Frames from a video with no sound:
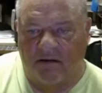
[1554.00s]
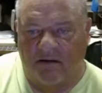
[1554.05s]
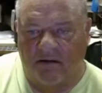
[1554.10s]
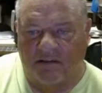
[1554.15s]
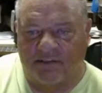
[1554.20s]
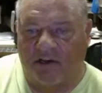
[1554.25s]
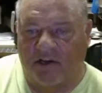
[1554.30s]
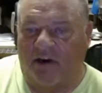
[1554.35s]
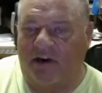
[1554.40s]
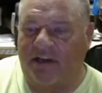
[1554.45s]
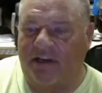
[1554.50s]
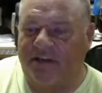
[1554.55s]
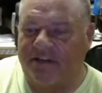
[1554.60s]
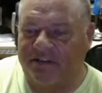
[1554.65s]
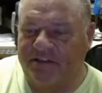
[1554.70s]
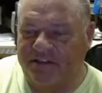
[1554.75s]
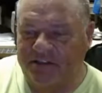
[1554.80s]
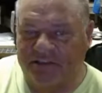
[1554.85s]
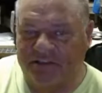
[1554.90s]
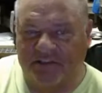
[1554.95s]
Sorry,
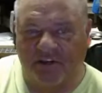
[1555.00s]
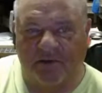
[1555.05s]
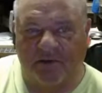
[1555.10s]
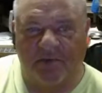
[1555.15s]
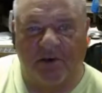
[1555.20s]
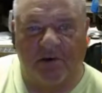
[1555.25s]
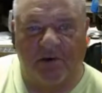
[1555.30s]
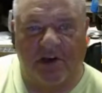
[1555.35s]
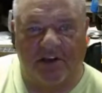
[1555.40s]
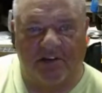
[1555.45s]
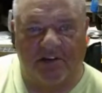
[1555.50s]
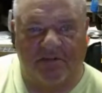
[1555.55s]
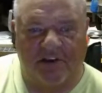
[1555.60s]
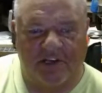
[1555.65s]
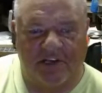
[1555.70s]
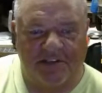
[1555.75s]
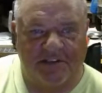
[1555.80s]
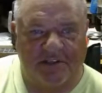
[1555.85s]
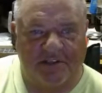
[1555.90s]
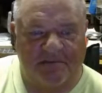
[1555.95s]
it just took me a while to
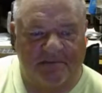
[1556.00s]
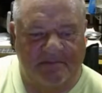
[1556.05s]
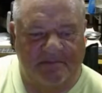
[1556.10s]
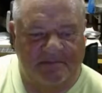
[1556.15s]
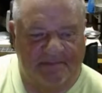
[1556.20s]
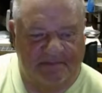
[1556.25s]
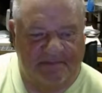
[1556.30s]
find something.